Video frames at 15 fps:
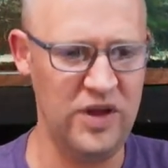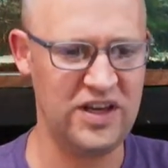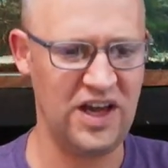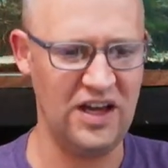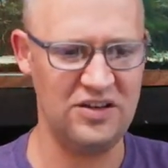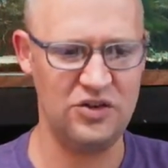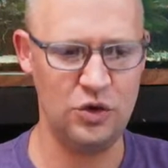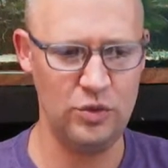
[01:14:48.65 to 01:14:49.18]
We
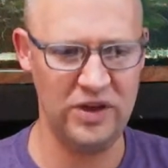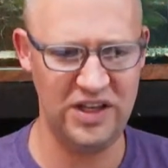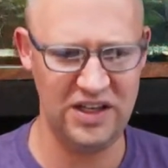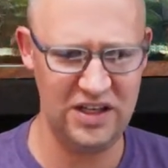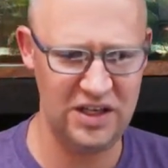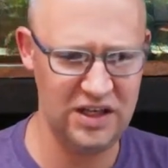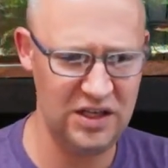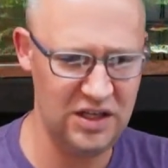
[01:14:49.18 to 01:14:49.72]
can do
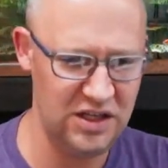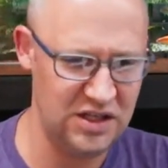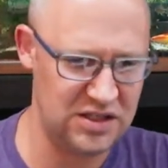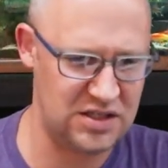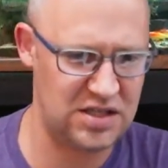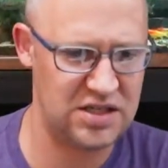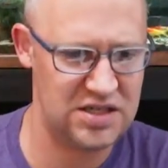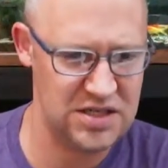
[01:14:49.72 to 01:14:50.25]

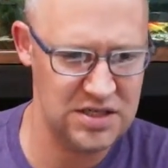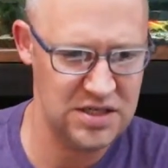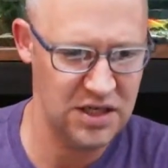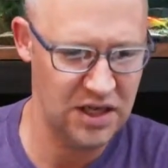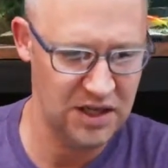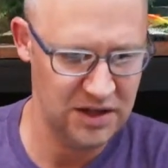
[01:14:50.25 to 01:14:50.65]
it!